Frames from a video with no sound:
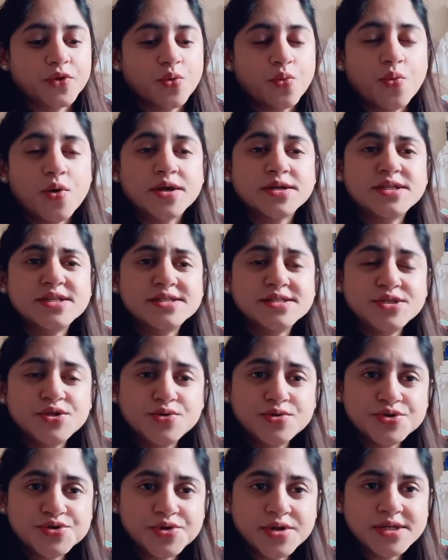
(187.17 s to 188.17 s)
what is
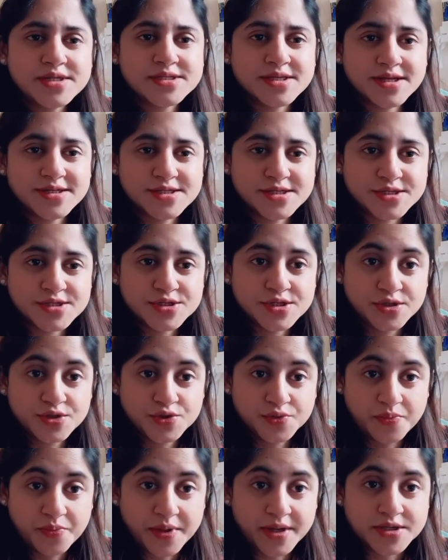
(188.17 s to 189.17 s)
usually suggested
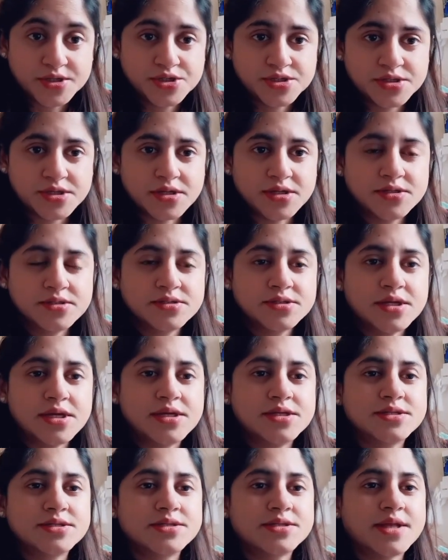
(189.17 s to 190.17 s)
to patient
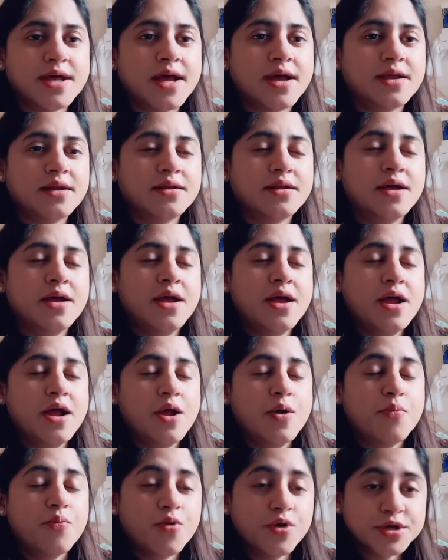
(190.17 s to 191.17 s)
is that
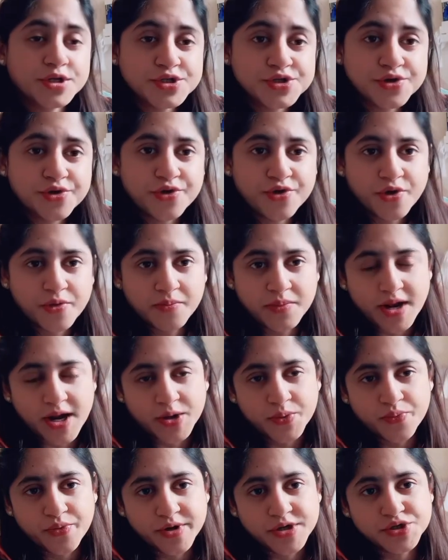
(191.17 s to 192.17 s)
monitor your
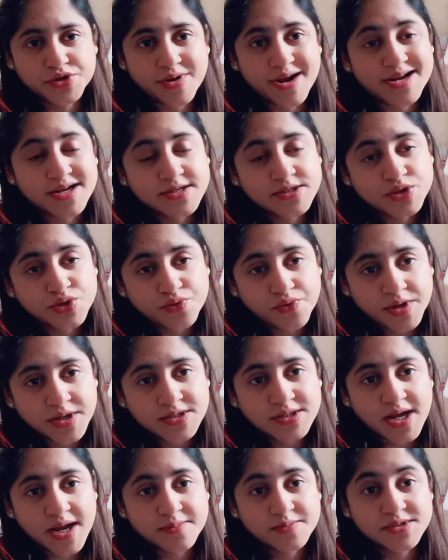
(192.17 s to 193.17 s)
blood pressure at least 3
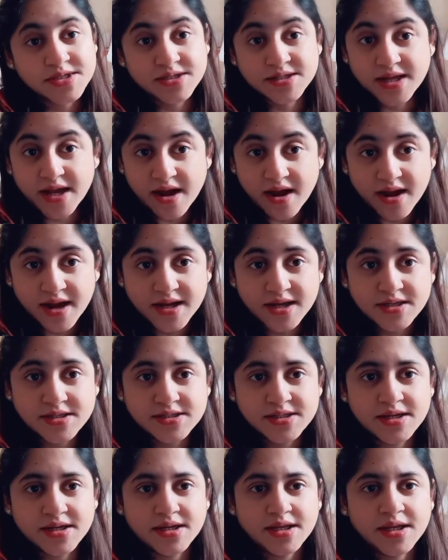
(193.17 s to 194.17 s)
times a day
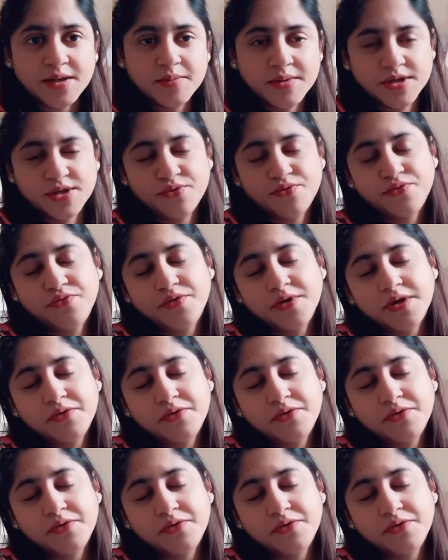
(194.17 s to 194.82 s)
ideally, but if